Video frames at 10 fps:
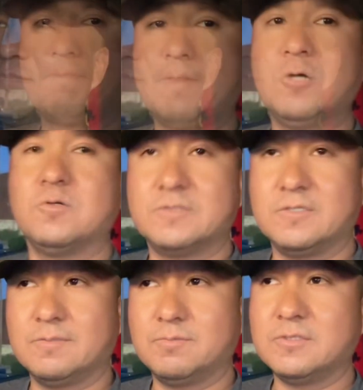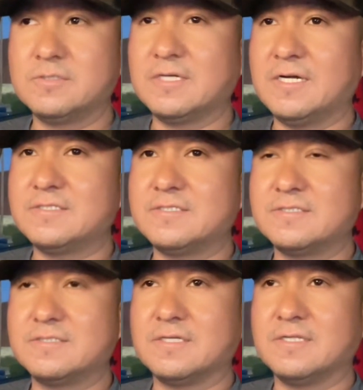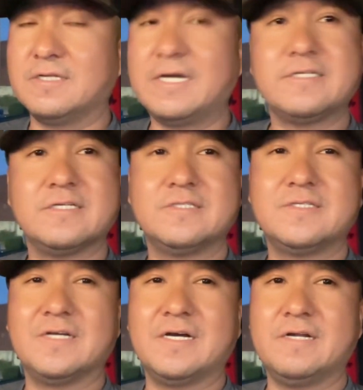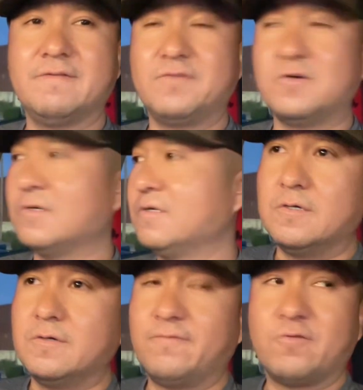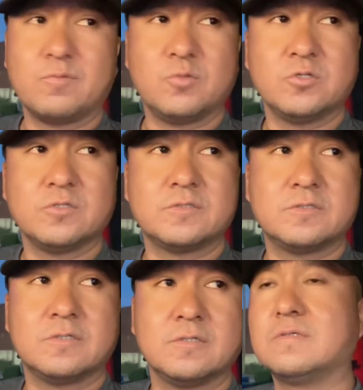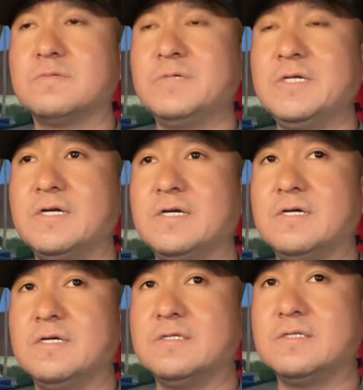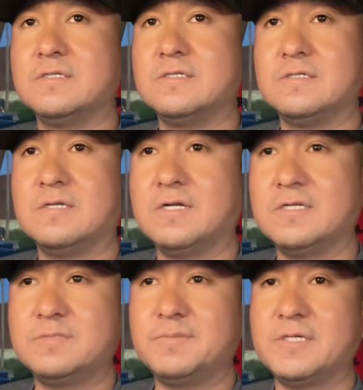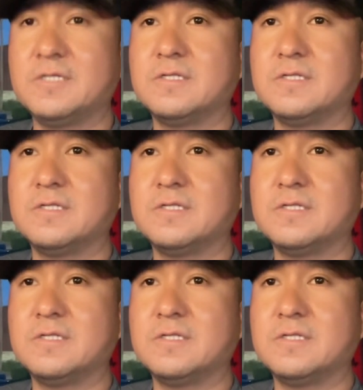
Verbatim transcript: Oh, so the bulls got selected to the INFR. Four bulls. We got Nolly's Pet,